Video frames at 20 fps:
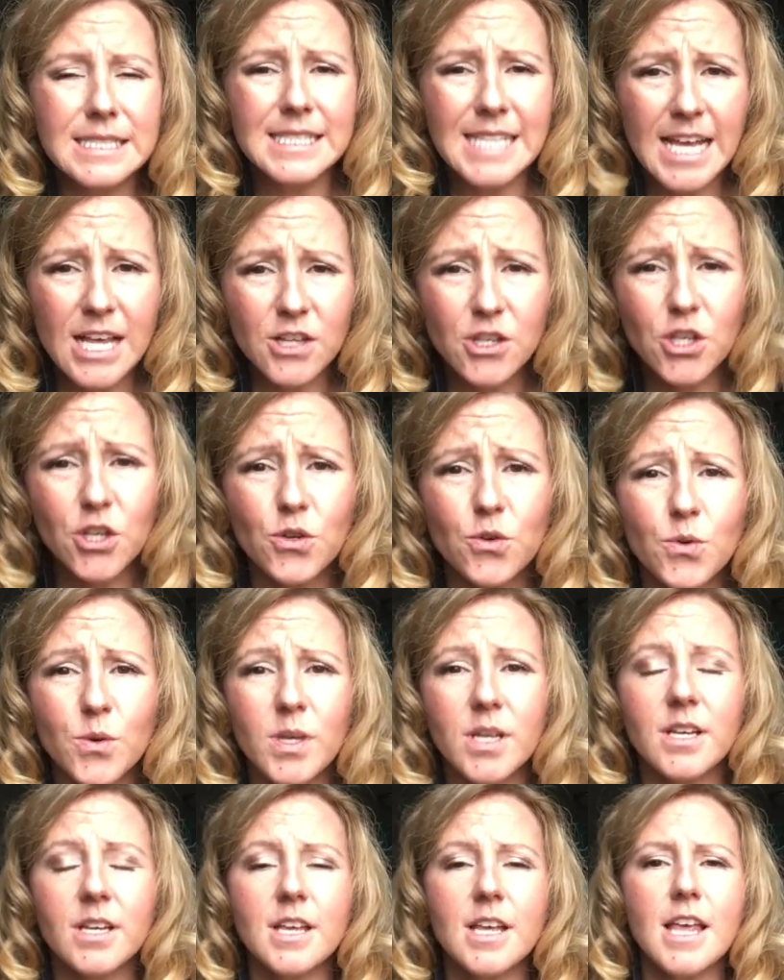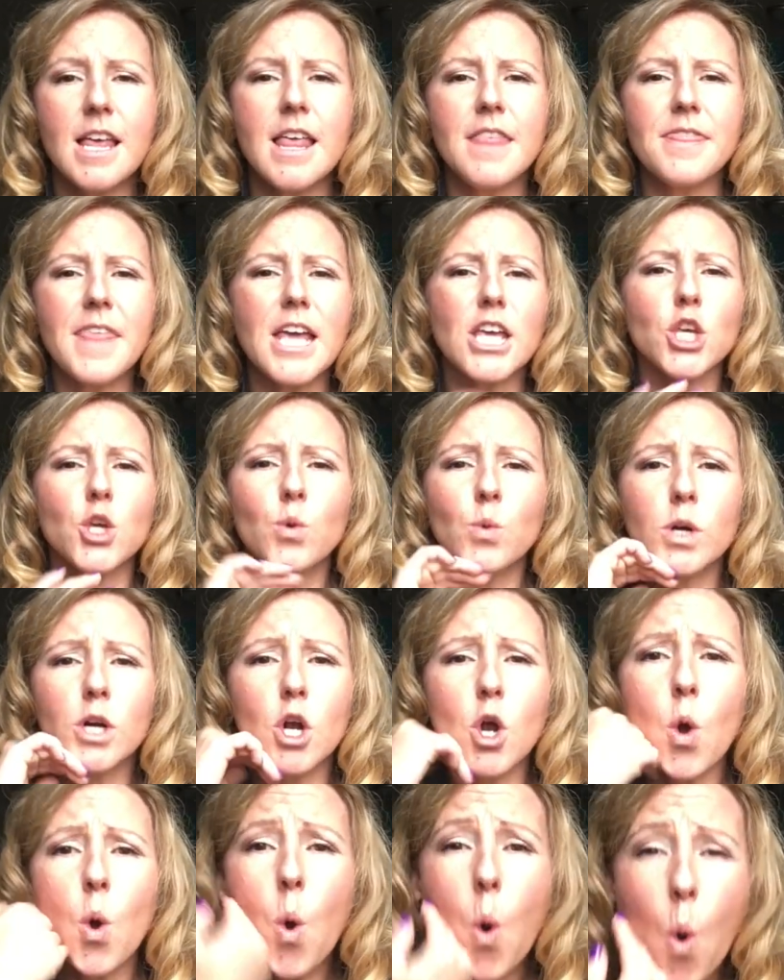tell you that you were
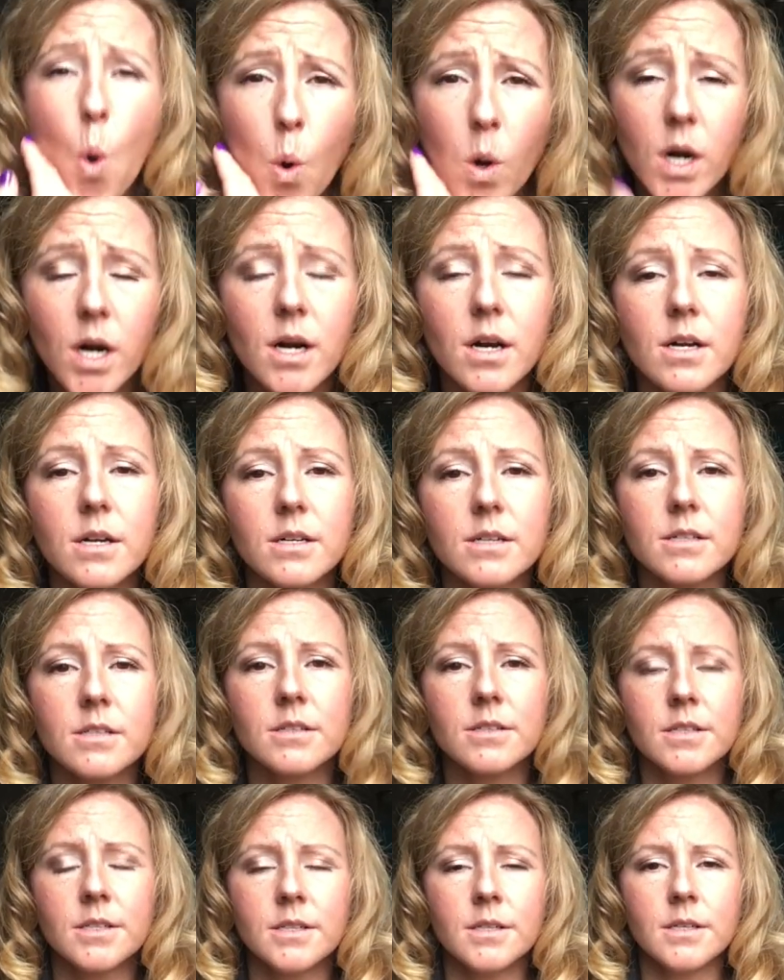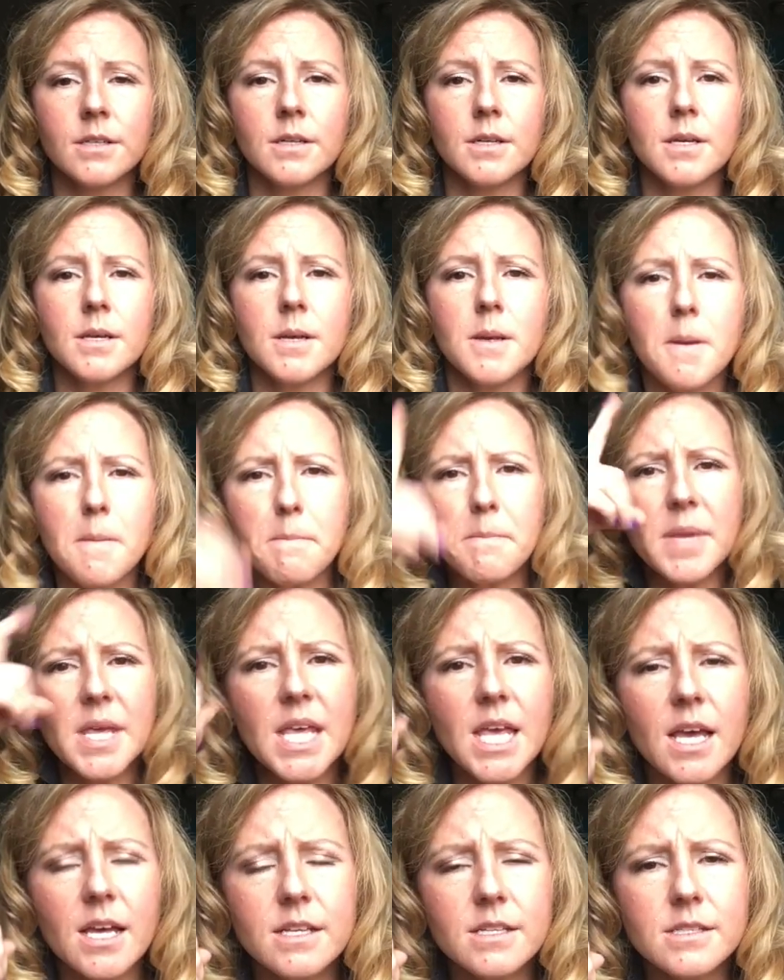a whore
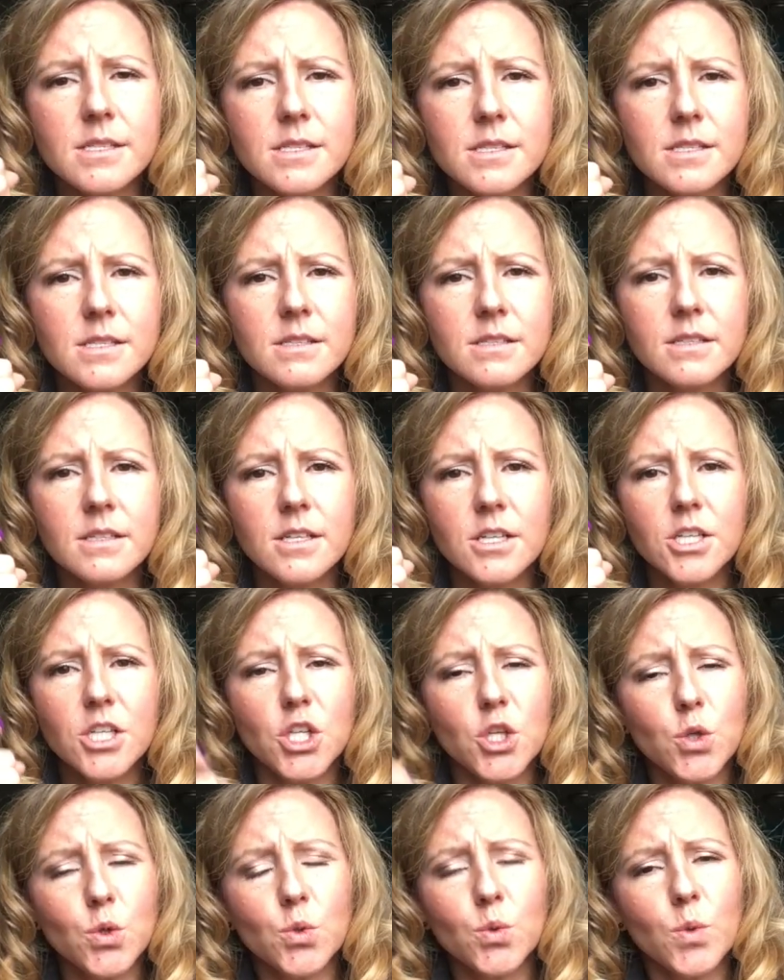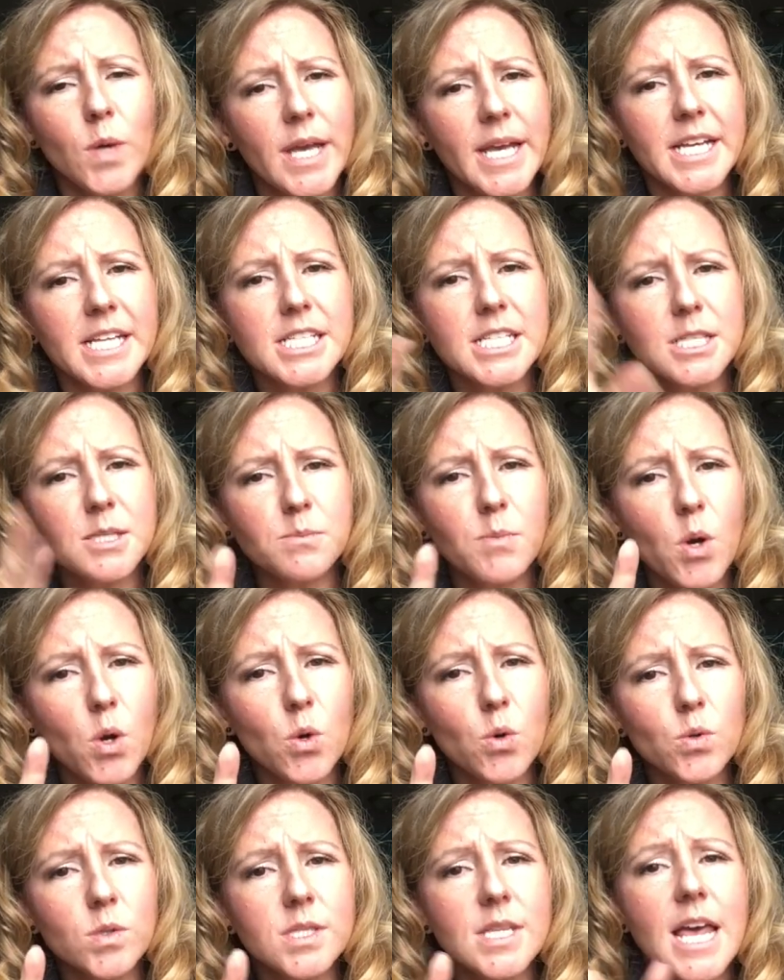because you
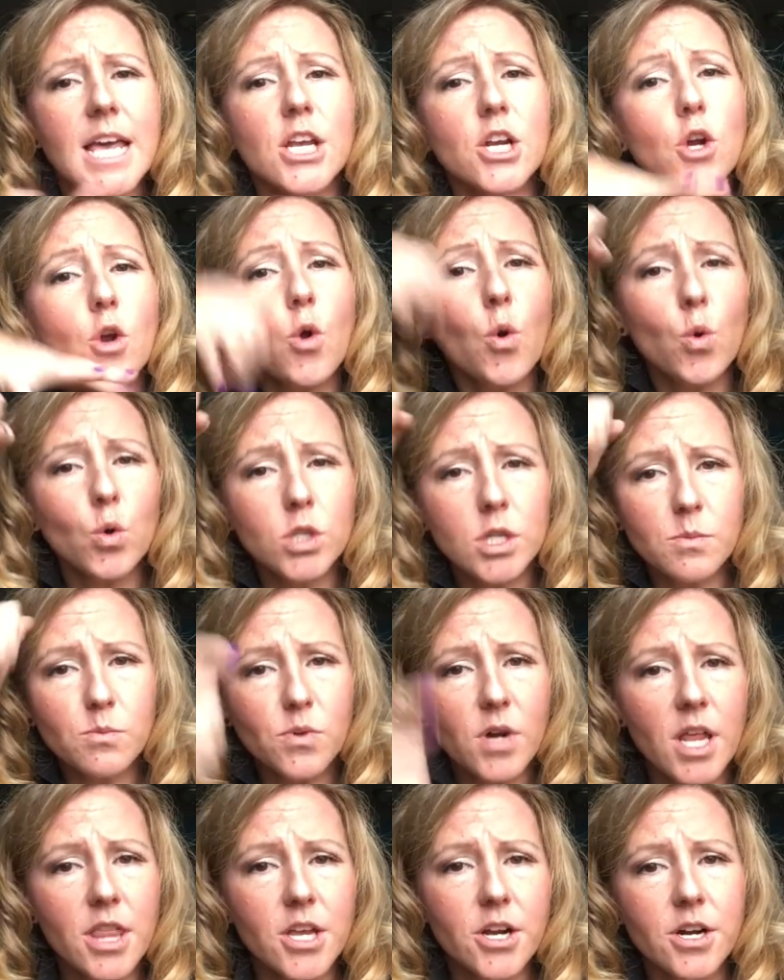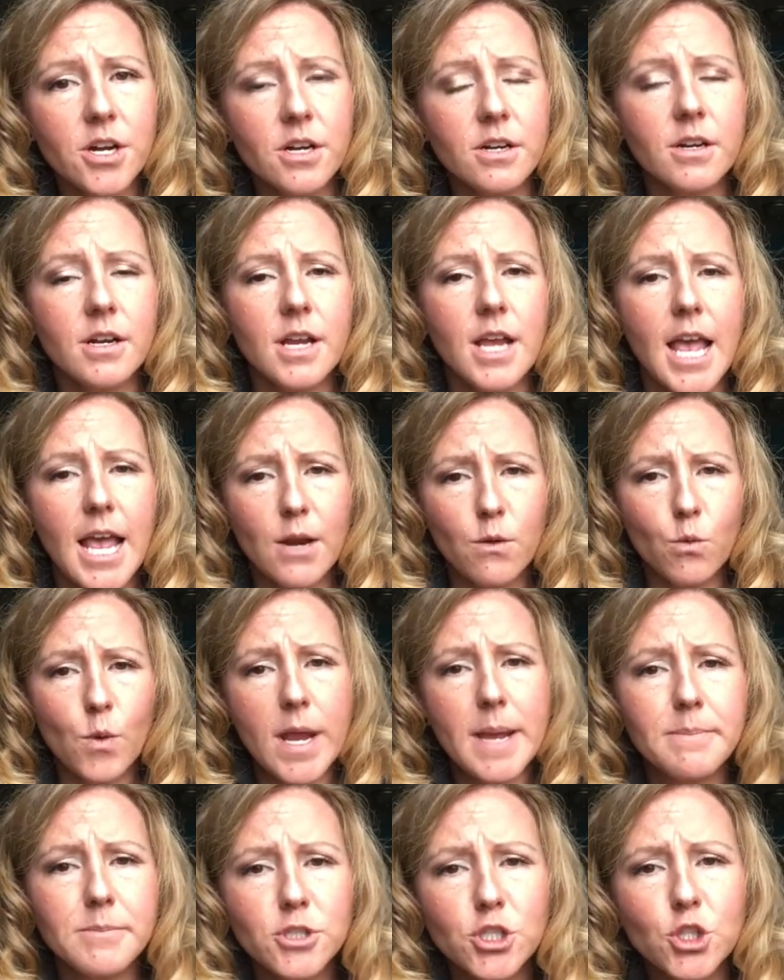exposed that your older brother had
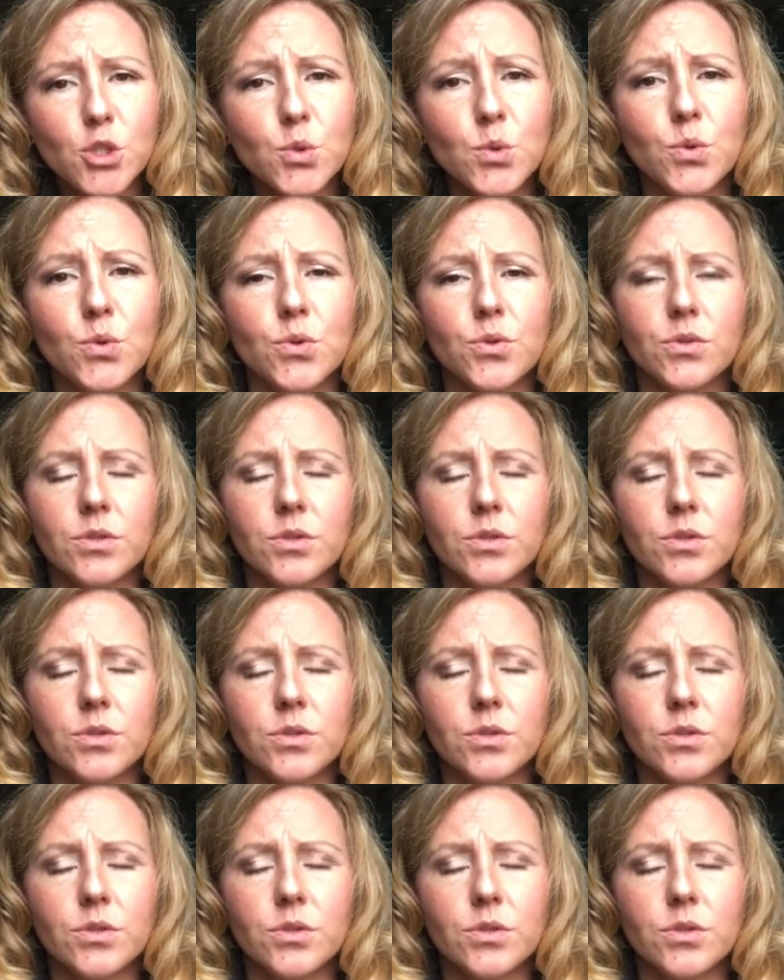raped you?